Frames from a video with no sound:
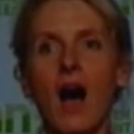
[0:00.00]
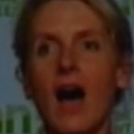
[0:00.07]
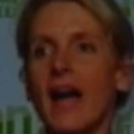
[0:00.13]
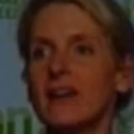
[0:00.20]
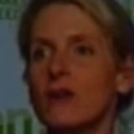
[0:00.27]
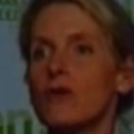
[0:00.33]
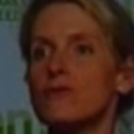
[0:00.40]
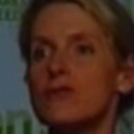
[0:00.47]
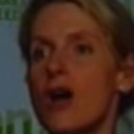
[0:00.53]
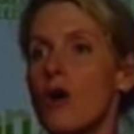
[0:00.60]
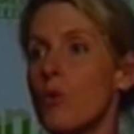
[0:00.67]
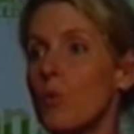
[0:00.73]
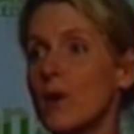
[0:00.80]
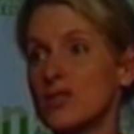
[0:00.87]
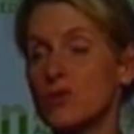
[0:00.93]
I don't
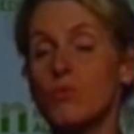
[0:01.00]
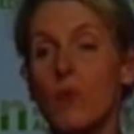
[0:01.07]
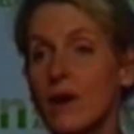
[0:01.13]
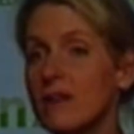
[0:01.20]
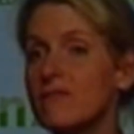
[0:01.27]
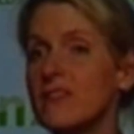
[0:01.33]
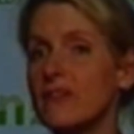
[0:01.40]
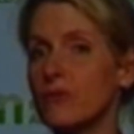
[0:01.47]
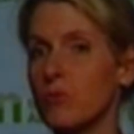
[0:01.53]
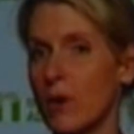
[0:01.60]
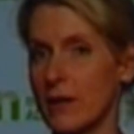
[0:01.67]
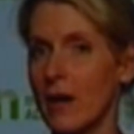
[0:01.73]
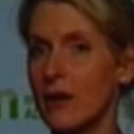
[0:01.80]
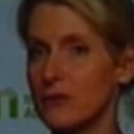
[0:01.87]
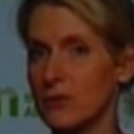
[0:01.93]
know which one of these
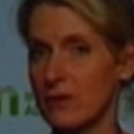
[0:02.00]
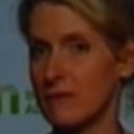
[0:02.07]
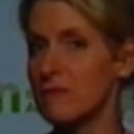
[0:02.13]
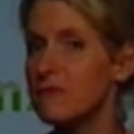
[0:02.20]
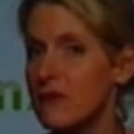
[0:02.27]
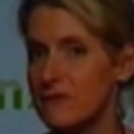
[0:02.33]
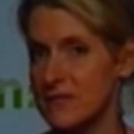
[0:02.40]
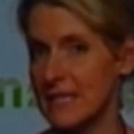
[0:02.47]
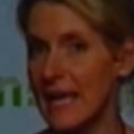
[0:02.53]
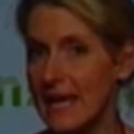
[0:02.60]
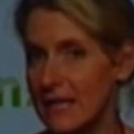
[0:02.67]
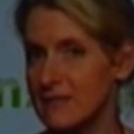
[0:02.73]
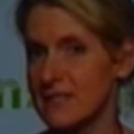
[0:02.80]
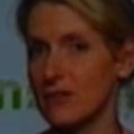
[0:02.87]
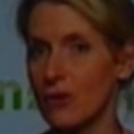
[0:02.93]

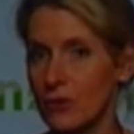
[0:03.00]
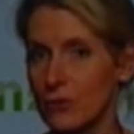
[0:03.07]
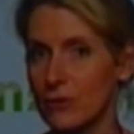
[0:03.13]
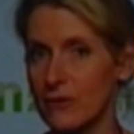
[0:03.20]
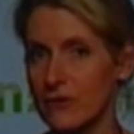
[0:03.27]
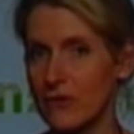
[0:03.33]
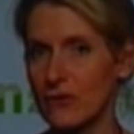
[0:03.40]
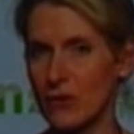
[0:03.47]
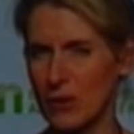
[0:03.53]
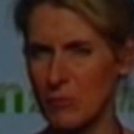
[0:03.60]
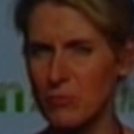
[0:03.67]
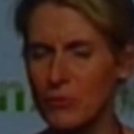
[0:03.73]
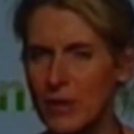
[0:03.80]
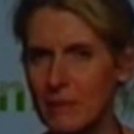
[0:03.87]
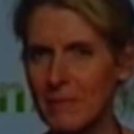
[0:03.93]
158 deodorants is going
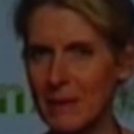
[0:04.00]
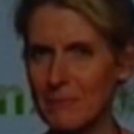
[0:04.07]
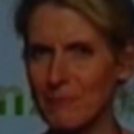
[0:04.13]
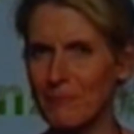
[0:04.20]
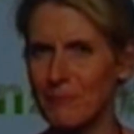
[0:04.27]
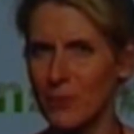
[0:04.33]
to bring me